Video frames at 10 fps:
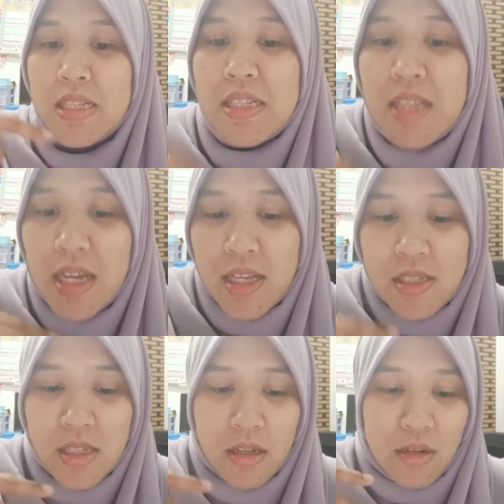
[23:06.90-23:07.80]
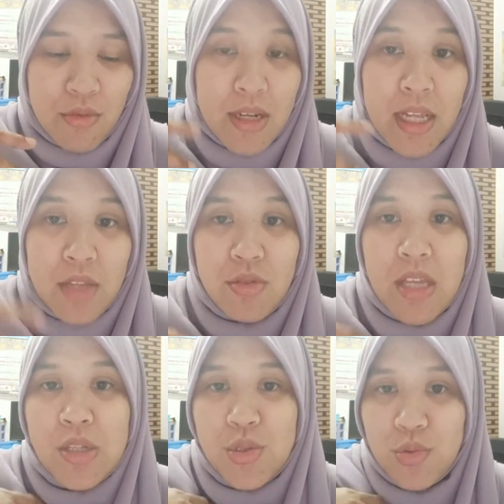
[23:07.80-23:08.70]
does relate to
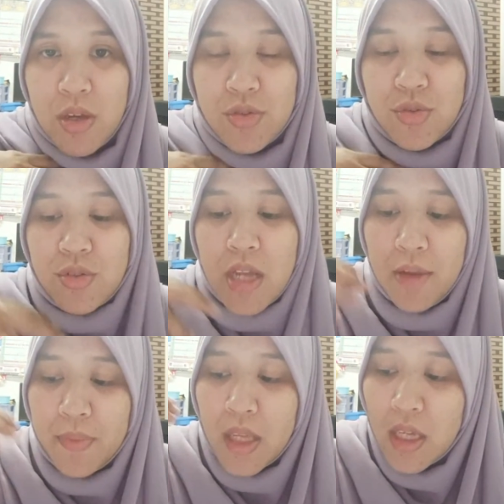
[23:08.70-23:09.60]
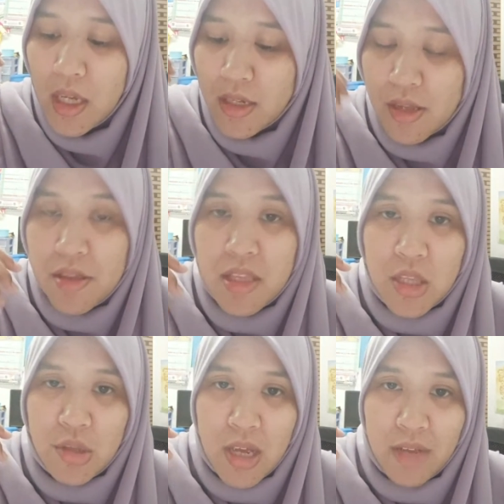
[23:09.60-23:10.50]
task 2 also. Now, another thing
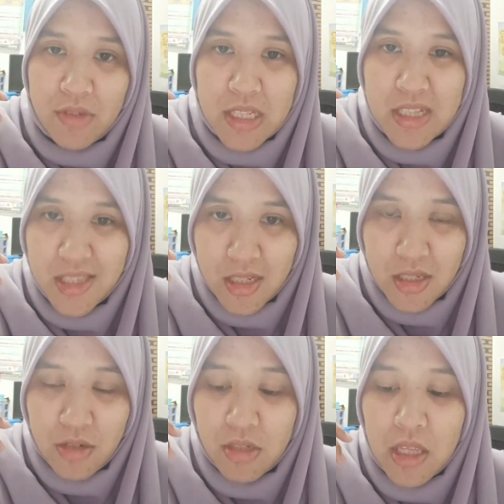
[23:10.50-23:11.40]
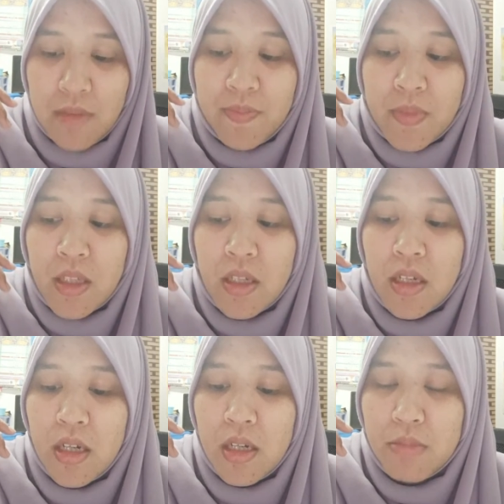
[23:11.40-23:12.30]
that you have to consider, okay,
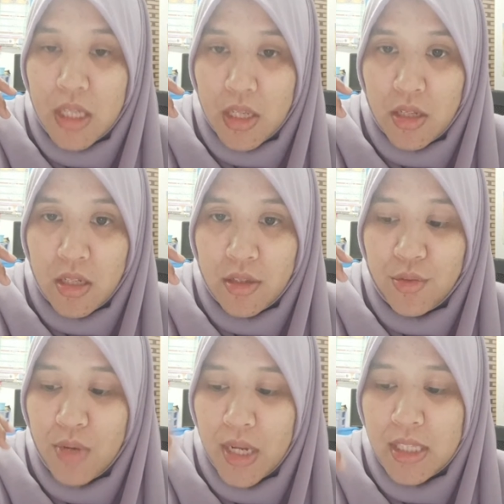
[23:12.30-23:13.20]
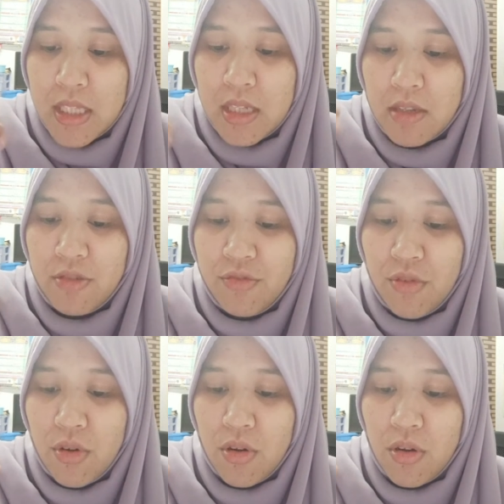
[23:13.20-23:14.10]
in the writing
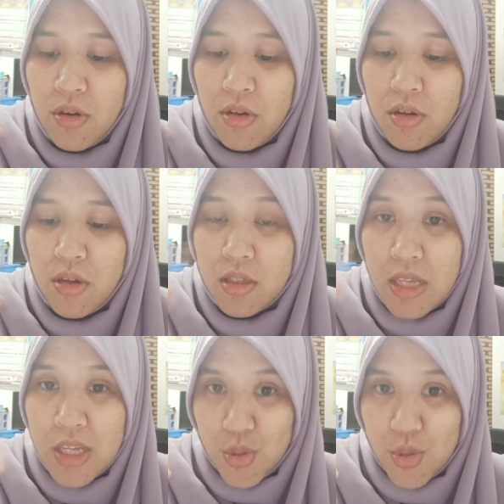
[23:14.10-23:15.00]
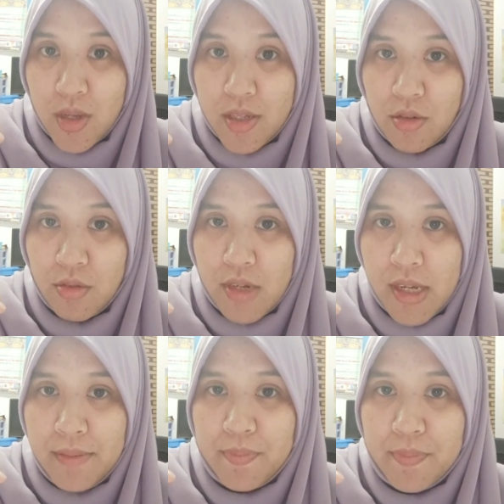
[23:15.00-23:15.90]
for task 1, all
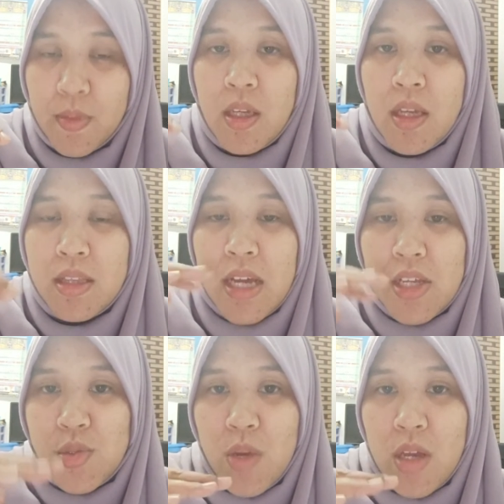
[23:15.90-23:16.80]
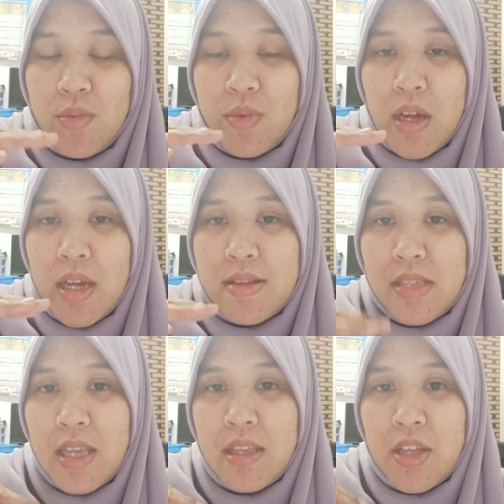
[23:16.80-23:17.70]
right, that's why I
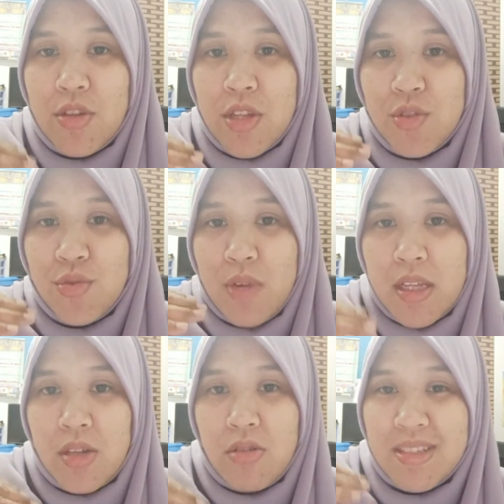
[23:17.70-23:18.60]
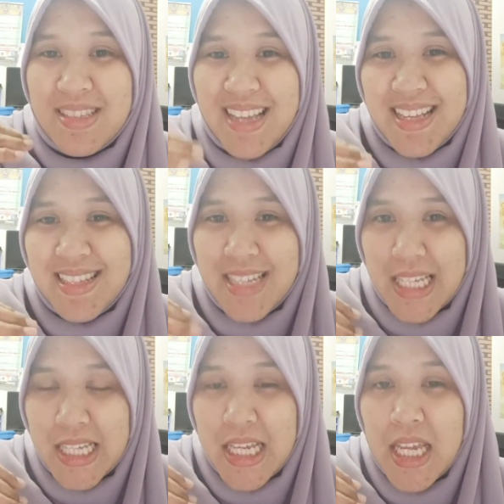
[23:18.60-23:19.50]
say that you need to write
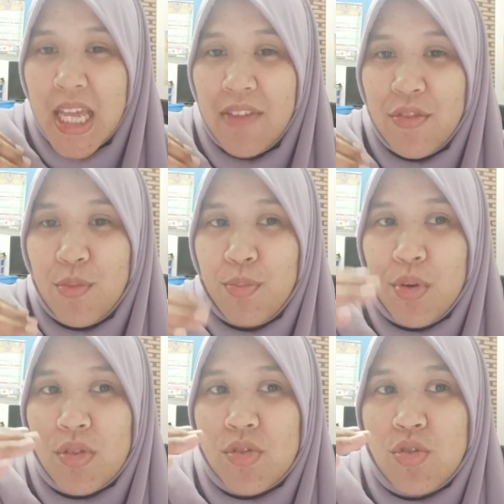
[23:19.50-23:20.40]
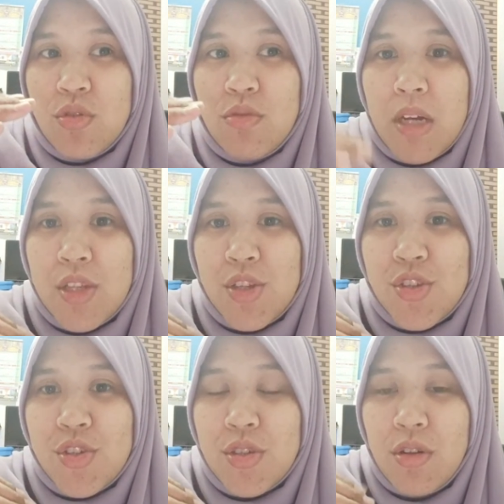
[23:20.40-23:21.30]
concisely. If you put too
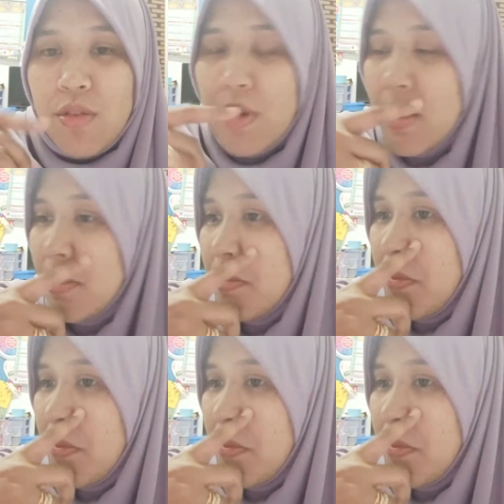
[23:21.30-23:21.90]
much, all right,